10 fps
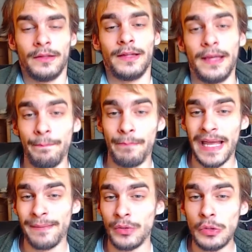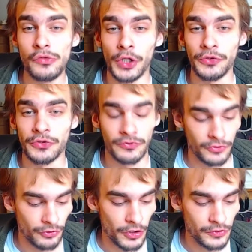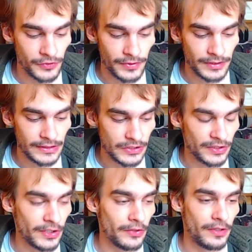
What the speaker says: Bamboo grows really slow.